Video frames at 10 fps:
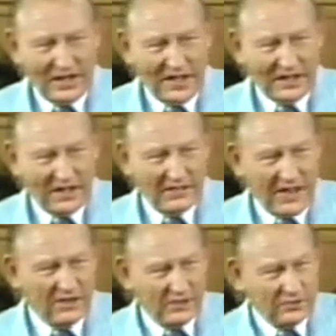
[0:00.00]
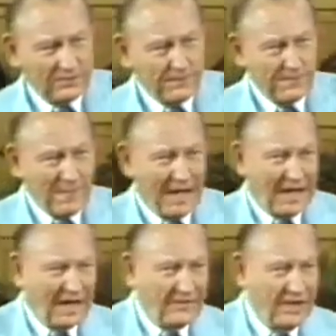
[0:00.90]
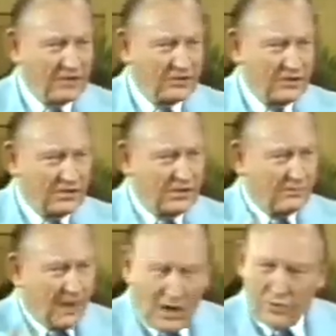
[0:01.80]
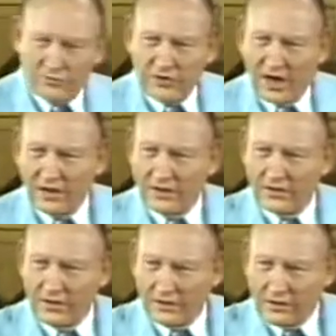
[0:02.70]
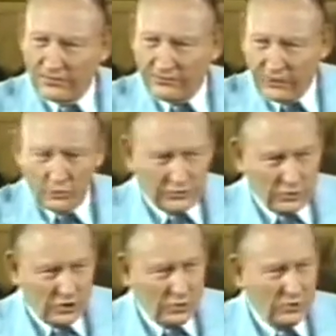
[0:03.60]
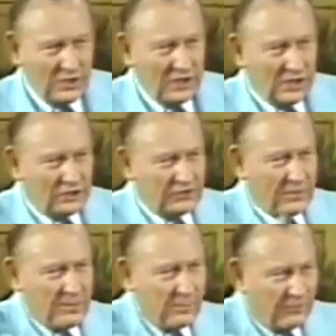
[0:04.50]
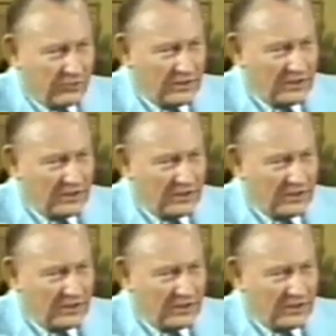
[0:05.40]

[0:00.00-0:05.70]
and that is the power of God to flow through you to set people free.